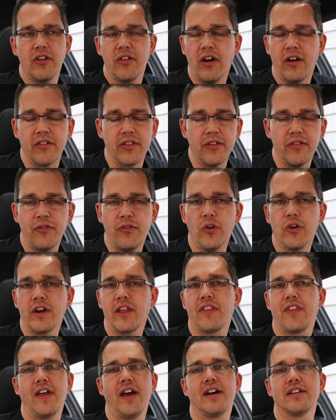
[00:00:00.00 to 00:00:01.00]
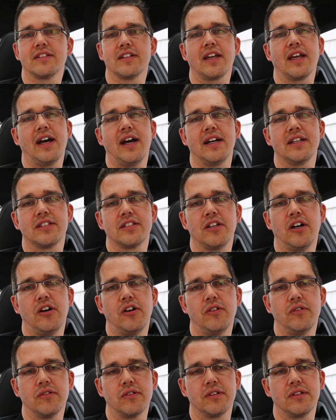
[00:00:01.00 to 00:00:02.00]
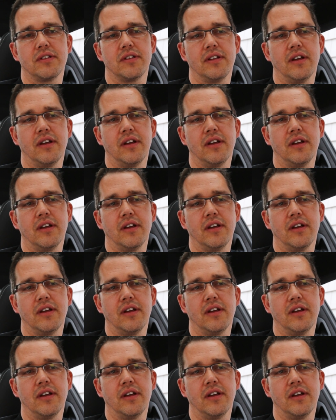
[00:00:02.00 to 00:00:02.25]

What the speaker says: Of the 40,000 cars sold,